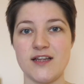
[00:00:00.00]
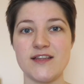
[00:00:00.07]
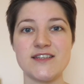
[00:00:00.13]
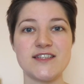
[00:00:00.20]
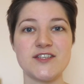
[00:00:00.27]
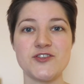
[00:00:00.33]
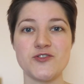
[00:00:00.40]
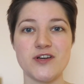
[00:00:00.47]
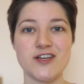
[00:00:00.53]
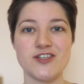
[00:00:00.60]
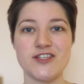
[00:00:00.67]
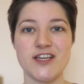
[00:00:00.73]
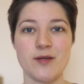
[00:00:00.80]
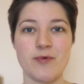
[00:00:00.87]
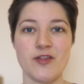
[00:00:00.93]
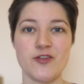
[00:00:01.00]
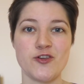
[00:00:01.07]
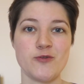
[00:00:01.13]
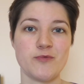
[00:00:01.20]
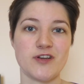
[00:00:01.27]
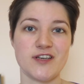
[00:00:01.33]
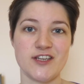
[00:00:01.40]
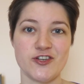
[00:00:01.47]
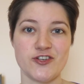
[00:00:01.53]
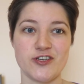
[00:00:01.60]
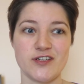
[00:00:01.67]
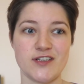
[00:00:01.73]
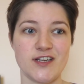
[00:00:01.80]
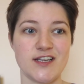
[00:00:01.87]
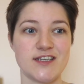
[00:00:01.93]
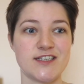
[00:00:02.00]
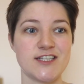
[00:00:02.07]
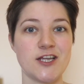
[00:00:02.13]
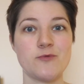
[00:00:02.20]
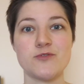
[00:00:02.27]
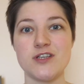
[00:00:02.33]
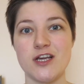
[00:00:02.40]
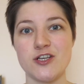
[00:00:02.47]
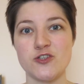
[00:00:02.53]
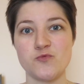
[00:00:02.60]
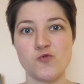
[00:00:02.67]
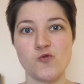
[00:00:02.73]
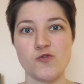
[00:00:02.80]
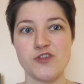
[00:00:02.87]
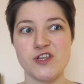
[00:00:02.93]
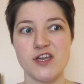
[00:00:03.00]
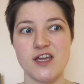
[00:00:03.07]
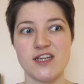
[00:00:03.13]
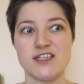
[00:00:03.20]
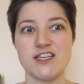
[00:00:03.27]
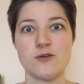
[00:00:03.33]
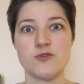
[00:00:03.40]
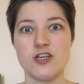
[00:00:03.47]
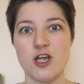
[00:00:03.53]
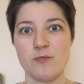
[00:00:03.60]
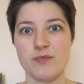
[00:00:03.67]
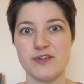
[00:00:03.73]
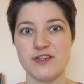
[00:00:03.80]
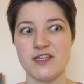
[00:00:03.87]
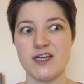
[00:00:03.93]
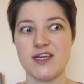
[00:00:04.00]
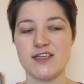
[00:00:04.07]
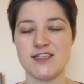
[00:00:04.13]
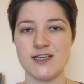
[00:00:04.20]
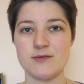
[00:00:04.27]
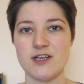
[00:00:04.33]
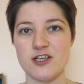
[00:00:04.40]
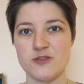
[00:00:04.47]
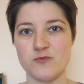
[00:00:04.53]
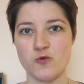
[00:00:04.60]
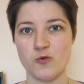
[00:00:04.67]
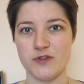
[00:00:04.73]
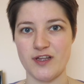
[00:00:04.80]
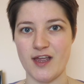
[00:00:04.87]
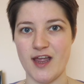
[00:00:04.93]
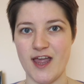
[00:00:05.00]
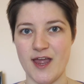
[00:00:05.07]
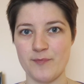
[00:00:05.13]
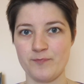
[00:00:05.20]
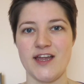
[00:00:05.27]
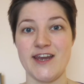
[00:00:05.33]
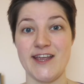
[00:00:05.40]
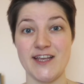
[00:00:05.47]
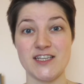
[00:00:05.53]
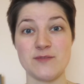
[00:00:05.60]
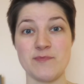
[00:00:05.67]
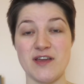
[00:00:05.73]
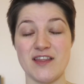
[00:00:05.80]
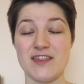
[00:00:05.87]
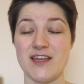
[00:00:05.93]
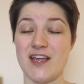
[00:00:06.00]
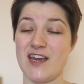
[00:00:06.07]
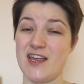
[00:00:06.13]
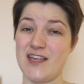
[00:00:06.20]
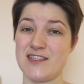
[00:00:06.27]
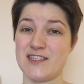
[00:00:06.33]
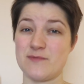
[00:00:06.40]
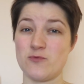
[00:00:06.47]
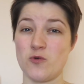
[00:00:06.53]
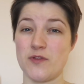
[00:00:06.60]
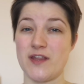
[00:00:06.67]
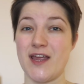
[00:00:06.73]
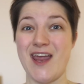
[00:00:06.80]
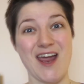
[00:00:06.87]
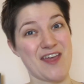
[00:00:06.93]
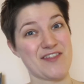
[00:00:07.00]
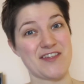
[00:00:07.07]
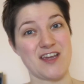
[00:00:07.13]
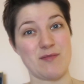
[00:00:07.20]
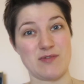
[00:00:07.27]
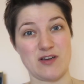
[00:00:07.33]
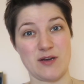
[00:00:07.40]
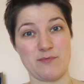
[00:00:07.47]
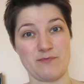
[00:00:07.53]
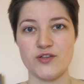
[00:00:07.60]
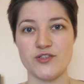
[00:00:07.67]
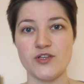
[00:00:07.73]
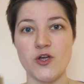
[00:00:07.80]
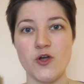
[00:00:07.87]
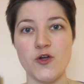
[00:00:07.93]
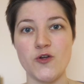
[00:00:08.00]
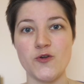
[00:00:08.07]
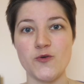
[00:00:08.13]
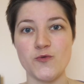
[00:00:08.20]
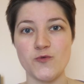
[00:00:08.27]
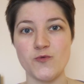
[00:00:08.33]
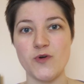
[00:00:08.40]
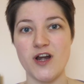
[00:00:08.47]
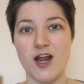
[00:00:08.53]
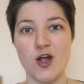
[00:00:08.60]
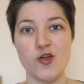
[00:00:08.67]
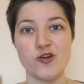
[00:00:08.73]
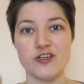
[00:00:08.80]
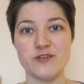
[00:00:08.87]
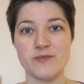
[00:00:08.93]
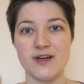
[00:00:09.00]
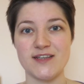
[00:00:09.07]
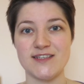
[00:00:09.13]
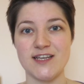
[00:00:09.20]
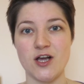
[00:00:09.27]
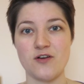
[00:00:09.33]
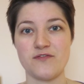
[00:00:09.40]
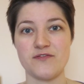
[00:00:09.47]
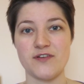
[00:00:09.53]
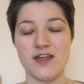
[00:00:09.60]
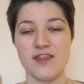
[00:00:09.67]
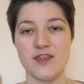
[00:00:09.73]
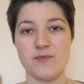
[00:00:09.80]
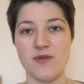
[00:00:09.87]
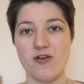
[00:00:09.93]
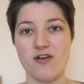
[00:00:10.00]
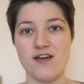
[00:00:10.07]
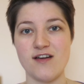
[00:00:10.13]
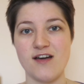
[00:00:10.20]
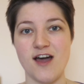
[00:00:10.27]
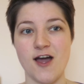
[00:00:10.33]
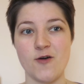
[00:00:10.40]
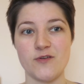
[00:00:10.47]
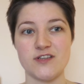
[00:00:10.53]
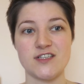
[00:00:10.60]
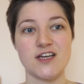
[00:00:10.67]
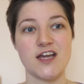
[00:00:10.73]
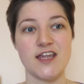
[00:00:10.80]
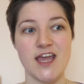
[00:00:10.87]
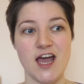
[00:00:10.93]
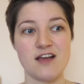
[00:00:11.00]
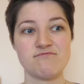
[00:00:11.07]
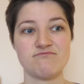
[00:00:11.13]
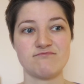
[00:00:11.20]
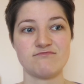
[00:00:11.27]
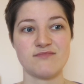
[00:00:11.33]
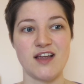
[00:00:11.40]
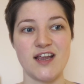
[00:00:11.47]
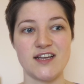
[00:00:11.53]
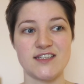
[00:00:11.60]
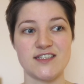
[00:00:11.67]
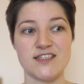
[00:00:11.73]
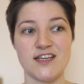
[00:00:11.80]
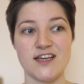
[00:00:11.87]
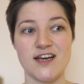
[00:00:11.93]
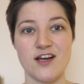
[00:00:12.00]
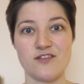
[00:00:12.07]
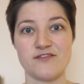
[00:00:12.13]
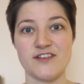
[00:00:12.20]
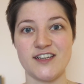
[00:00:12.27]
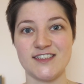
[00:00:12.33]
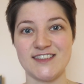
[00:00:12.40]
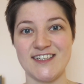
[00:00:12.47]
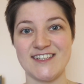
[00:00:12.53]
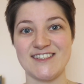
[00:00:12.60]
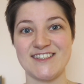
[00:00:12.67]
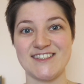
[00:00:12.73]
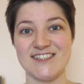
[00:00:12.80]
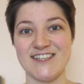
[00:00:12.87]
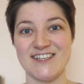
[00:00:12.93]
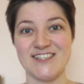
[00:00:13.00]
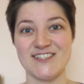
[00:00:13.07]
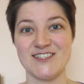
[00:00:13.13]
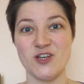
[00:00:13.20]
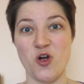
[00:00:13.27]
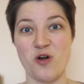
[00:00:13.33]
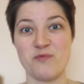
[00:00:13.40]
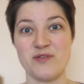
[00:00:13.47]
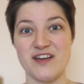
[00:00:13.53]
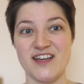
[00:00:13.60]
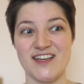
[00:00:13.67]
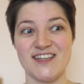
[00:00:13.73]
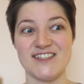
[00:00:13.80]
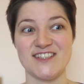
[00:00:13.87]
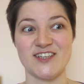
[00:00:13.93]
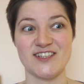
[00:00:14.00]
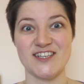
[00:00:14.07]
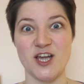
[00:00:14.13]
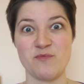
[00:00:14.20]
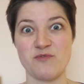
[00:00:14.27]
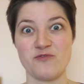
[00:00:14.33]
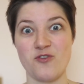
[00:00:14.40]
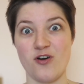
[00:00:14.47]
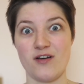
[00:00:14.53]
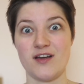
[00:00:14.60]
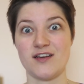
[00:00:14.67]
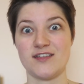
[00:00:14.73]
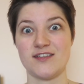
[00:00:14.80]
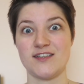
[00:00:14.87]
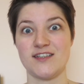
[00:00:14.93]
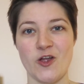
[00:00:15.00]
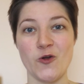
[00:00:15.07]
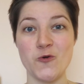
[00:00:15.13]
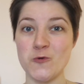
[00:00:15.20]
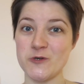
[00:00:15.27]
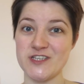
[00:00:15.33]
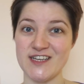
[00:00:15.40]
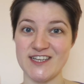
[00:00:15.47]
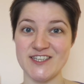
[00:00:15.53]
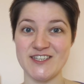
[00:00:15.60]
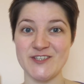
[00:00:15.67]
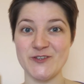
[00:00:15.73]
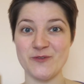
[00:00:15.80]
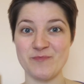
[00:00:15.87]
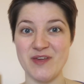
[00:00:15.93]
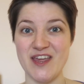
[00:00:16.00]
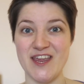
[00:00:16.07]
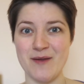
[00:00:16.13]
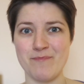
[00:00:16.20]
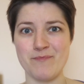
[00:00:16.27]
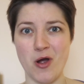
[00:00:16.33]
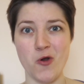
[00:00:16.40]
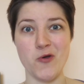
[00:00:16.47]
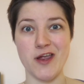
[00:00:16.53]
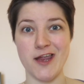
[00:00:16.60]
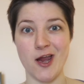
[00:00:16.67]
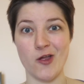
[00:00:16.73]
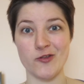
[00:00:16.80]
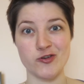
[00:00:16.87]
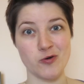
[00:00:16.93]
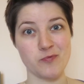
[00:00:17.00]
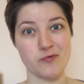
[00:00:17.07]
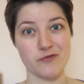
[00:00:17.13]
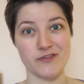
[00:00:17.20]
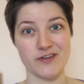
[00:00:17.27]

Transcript: this is the strange thing about the human condition. It seems like a small thing, it seems like a big thing, it seems like a small thing again. And it is a big thing and it is a small thing at the same time. So when I looked at myself in the mirror, I was like, yeah, it's an outfit, it's a top, it's a type of collar. And of course that's still me poking out the top of